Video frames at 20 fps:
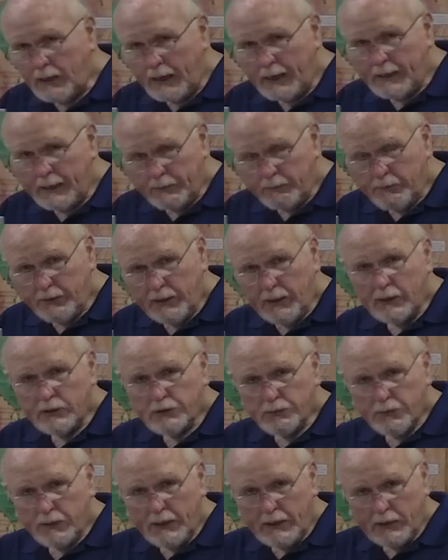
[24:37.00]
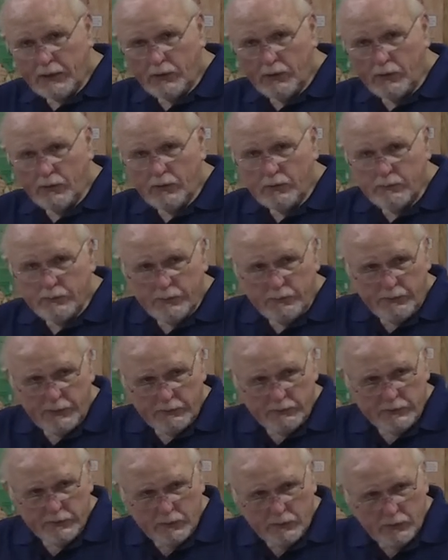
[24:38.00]
and I believe that's when I go home to be
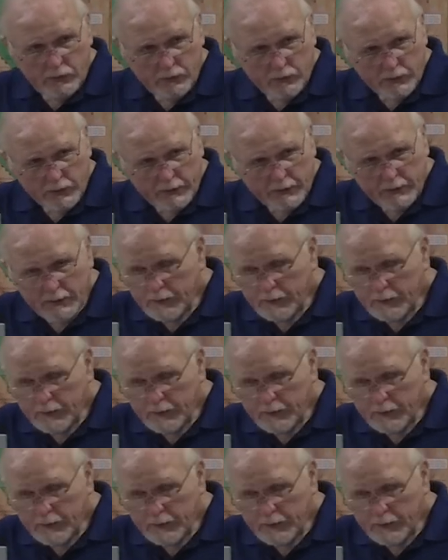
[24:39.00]
with the Lord.